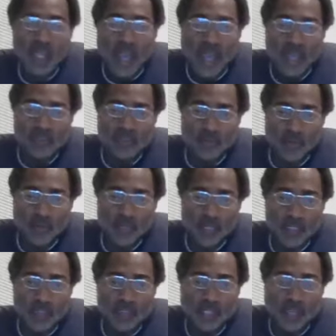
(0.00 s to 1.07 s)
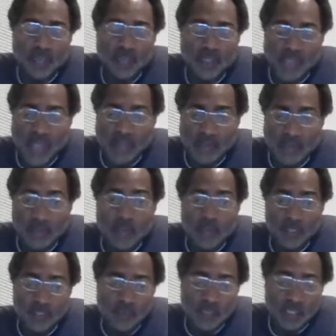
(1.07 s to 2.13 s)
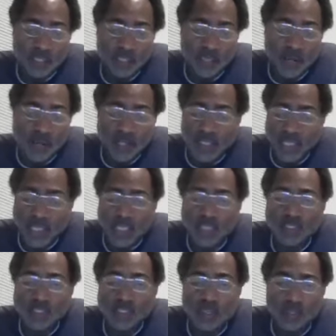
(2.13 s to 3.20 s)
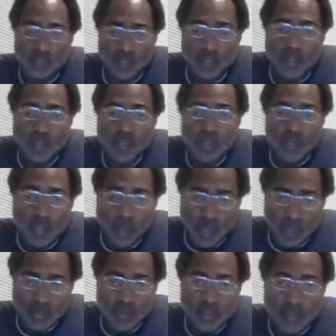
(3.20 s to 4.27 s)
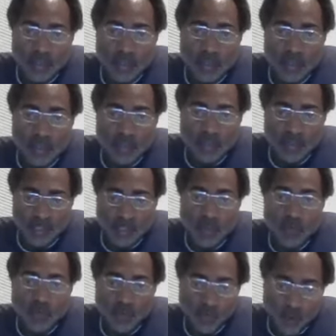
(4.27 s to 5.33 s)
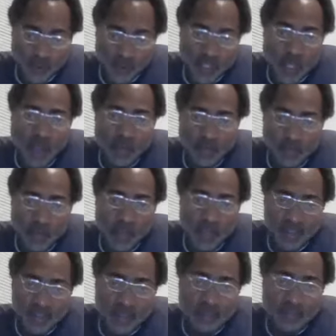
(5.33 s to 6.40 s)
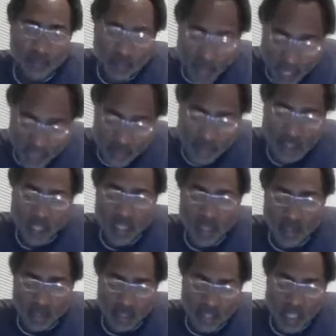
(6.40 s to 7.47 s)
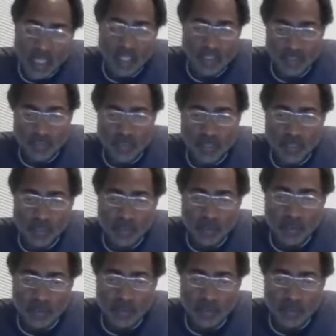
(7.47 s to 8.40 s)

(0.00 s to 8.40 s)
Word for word: Idumeans, that means Idumeans mean the Caucasian or the are the, are the so-called what we call the modern, modern day Caucasian people.